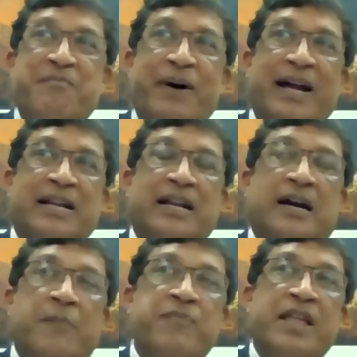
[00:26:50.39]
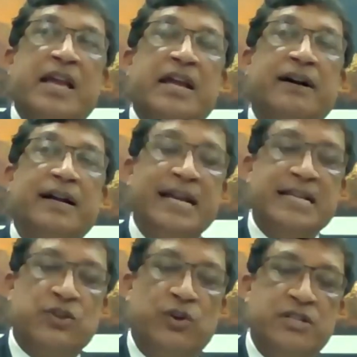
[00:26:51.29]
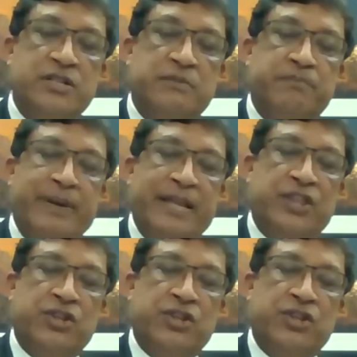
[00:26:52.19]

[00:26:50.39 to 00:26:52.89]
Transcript: But uh, Iran has also been